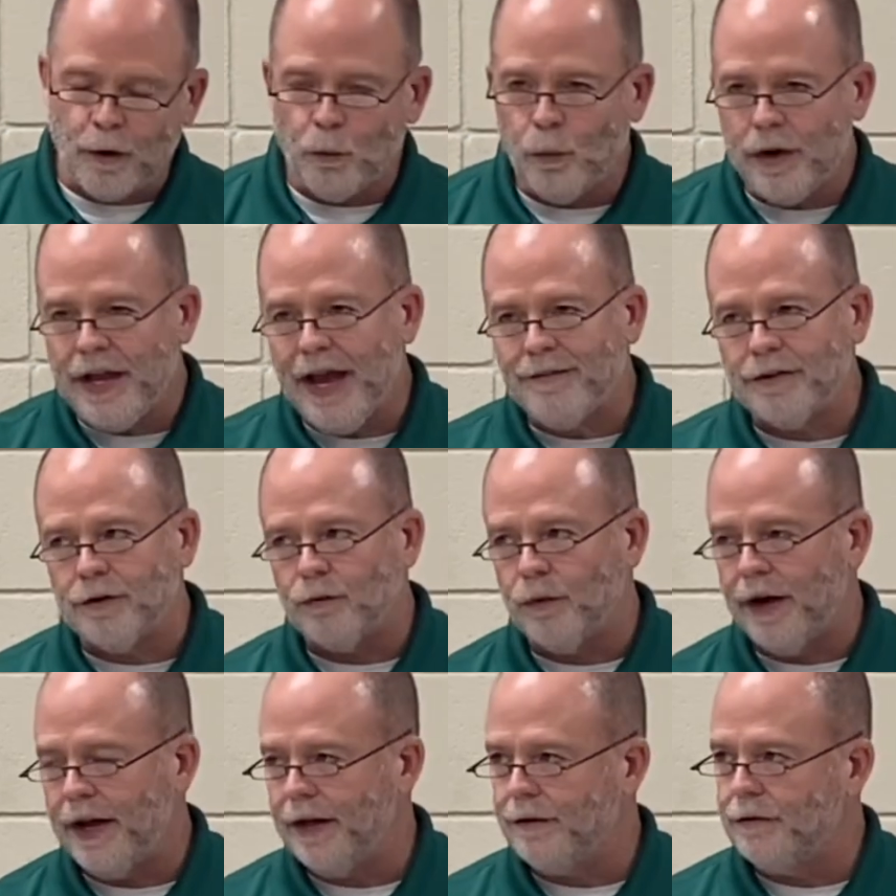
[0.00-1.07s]
We haven't
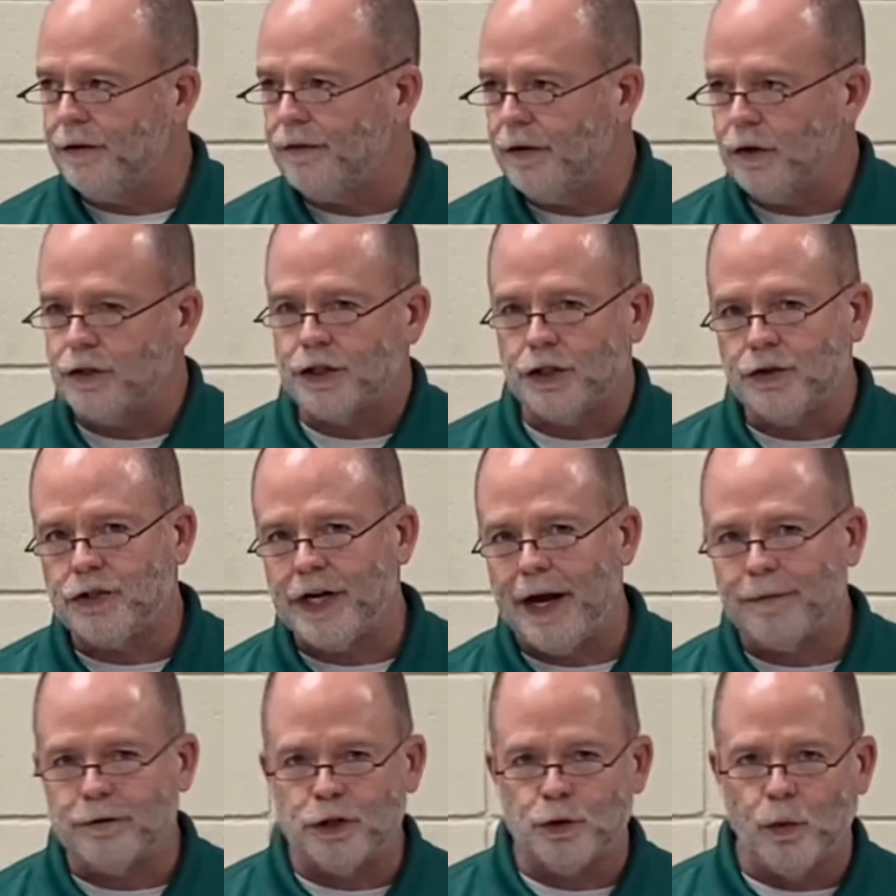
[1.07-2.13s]
read the first two
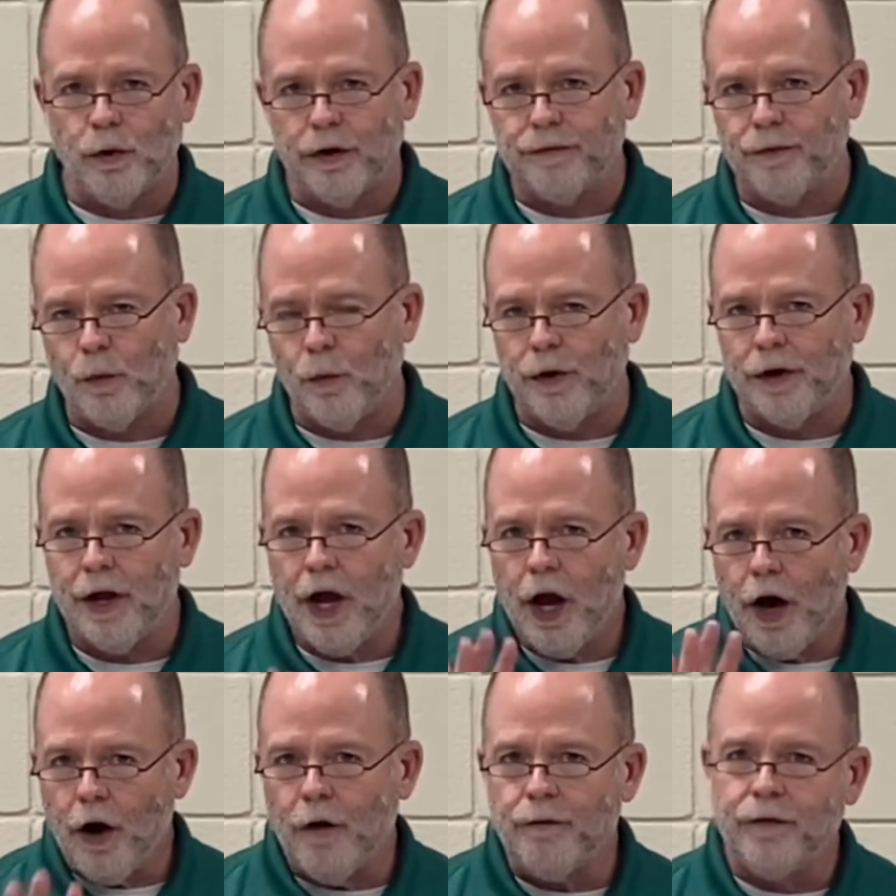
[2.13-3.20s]
chapters word for word.
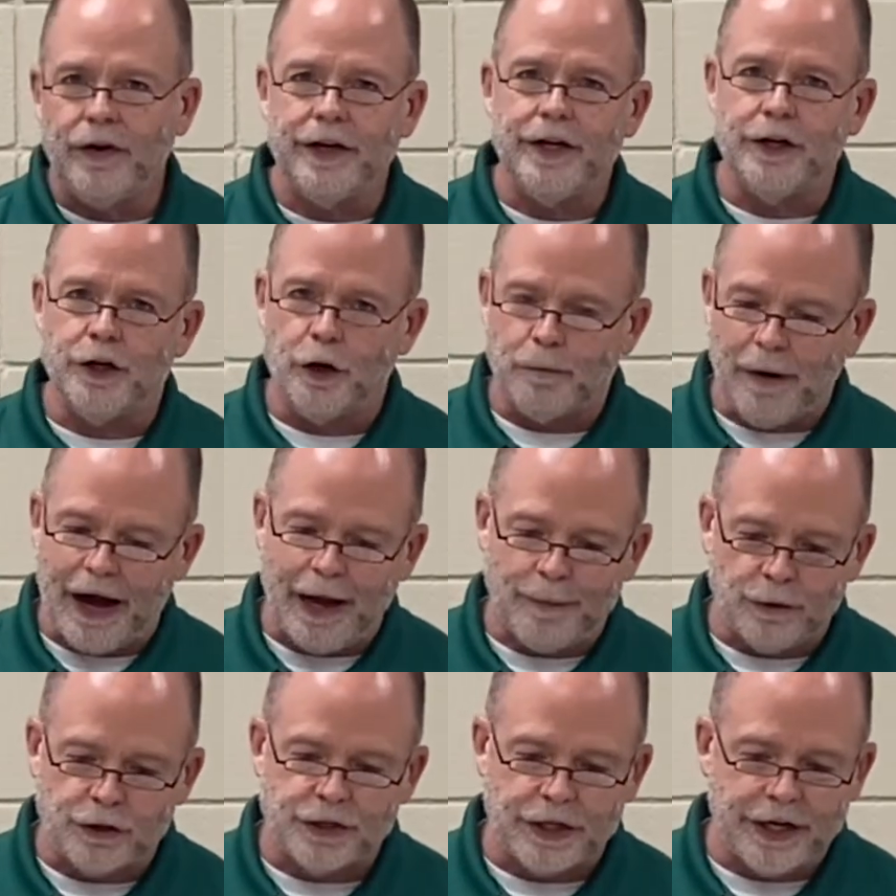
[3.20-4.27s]
Hopefully, in your
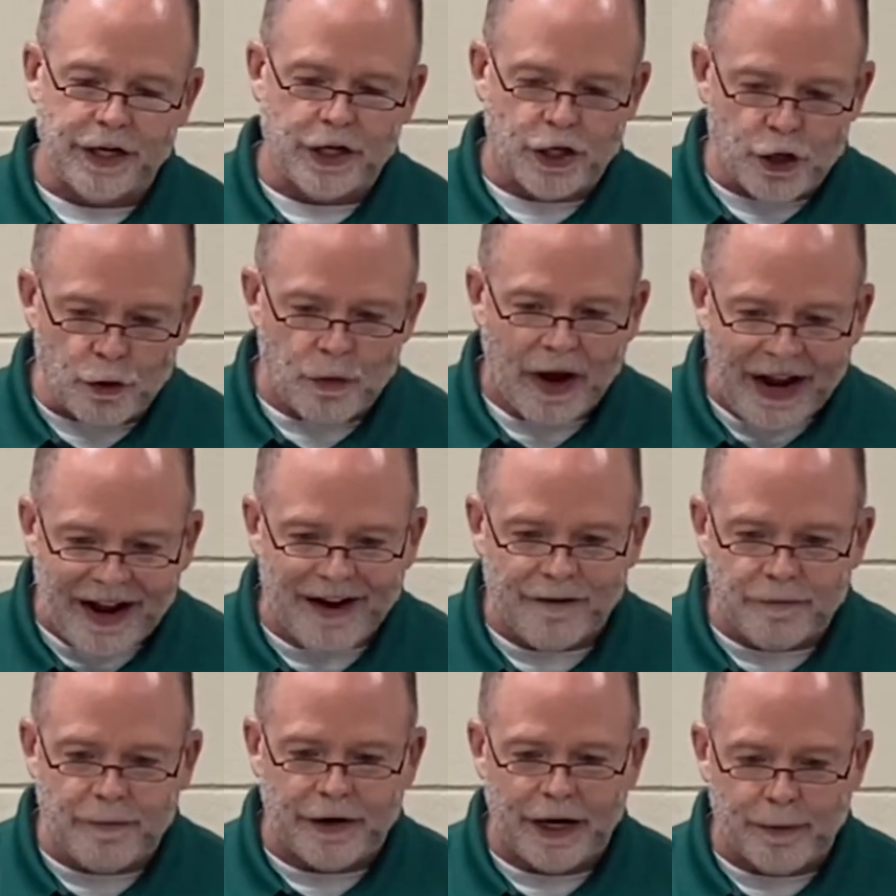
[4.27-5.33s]
Bible study, you
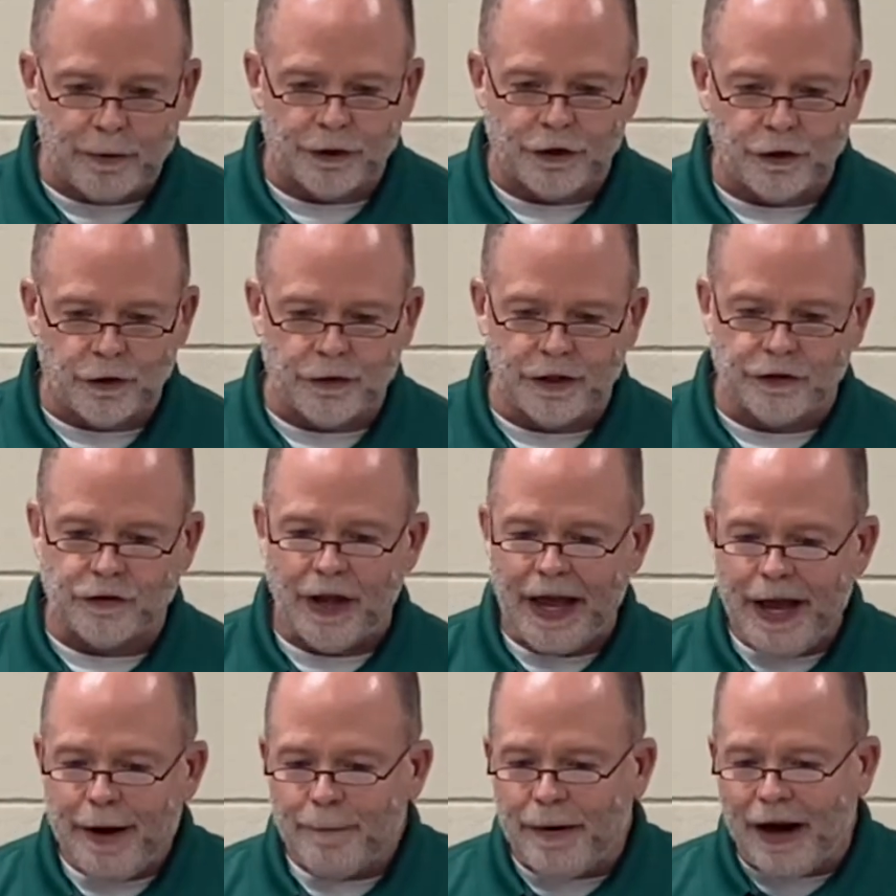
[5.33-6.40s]
have been able to do this.
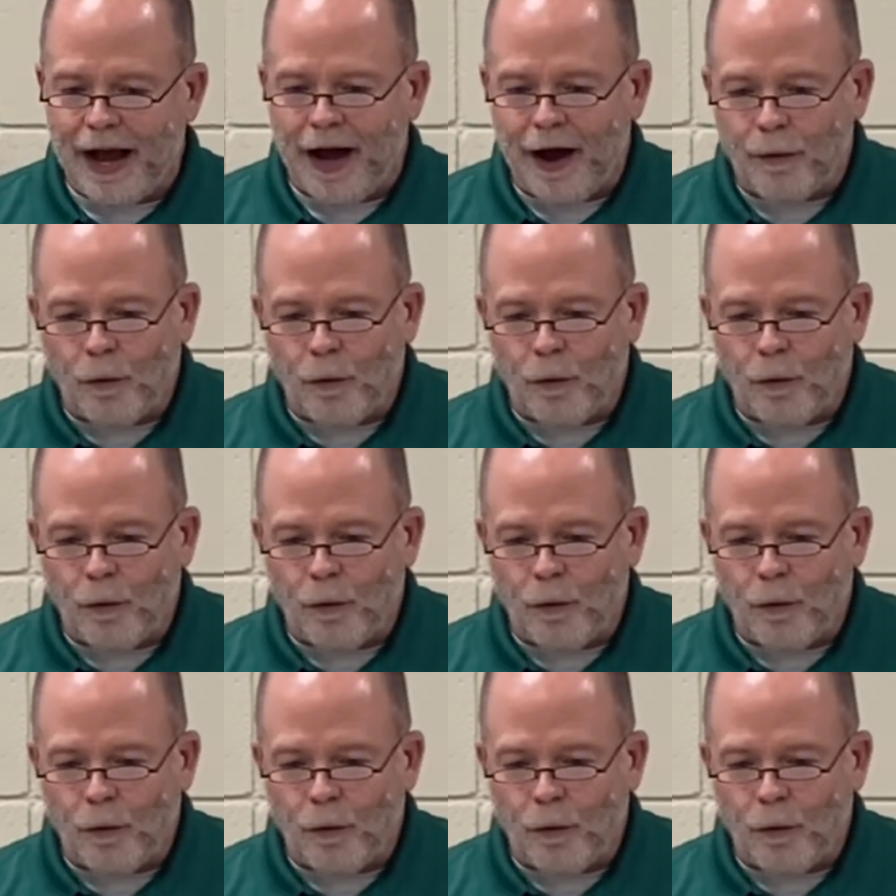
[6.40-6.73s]
But I